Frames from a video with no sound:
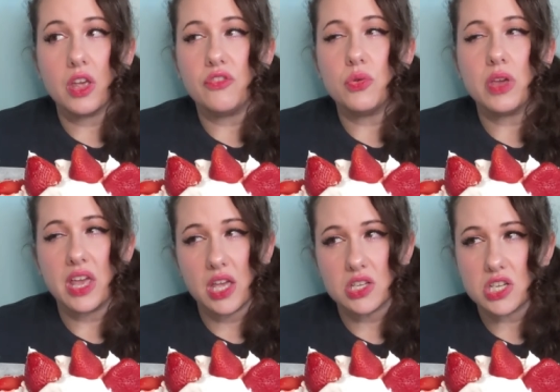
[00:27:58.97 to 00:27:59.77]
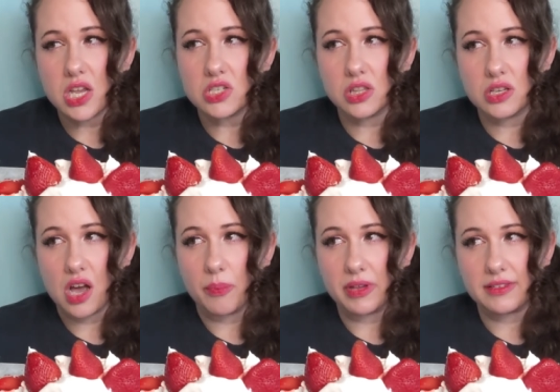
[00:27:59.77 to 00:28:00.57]
if you can't change the
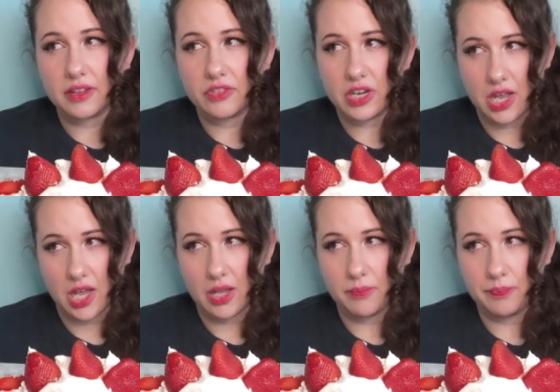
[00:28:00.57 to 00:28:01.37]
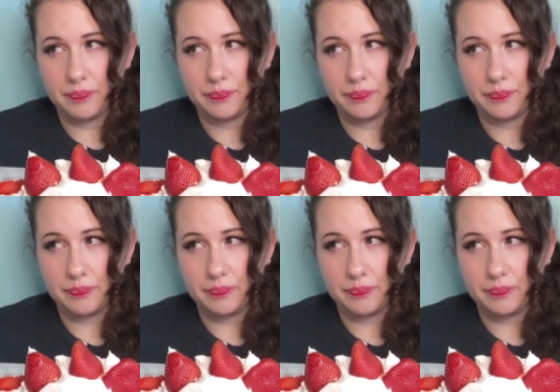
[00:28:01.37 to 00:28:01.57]
toppings every day,